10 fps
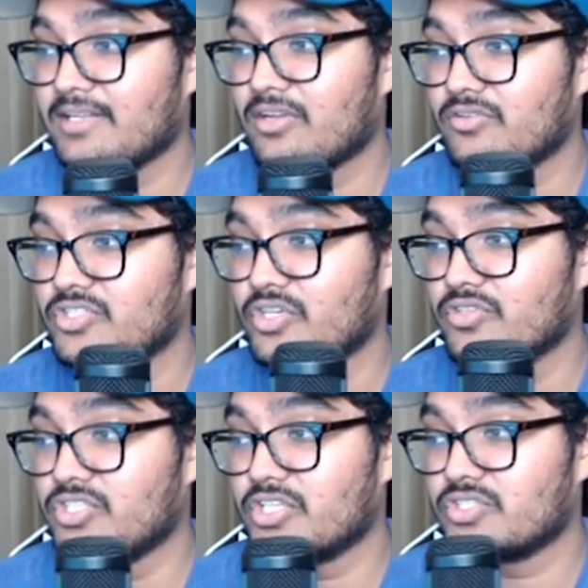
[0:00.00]
head coach
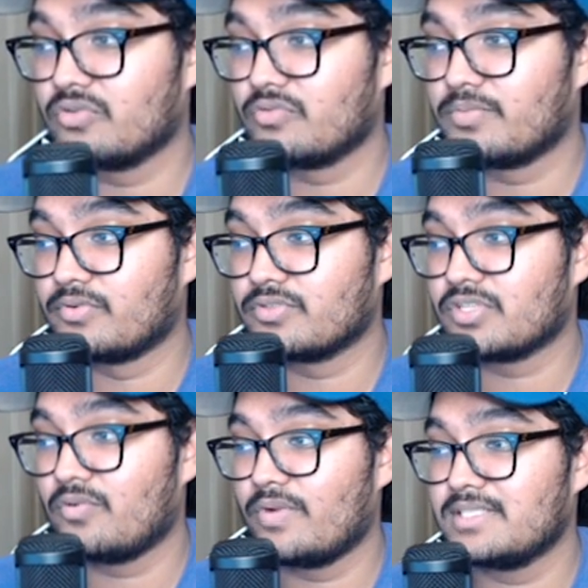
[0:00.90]
Joe Judge told
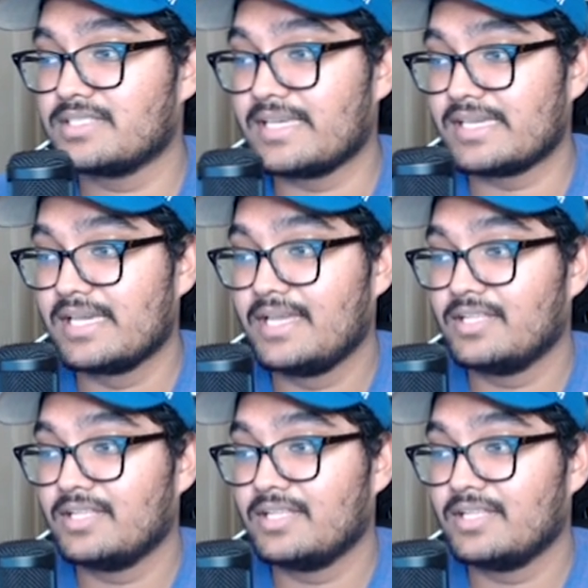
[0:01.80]
reporters on Wednesday.